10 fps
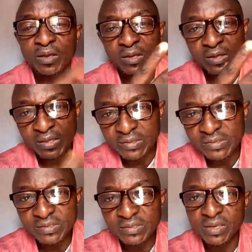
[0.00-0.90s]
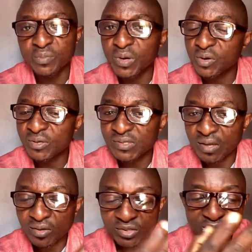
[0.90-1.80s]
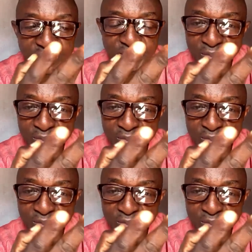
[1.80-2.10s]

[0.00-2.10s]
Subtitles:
He eats in Marwa's house,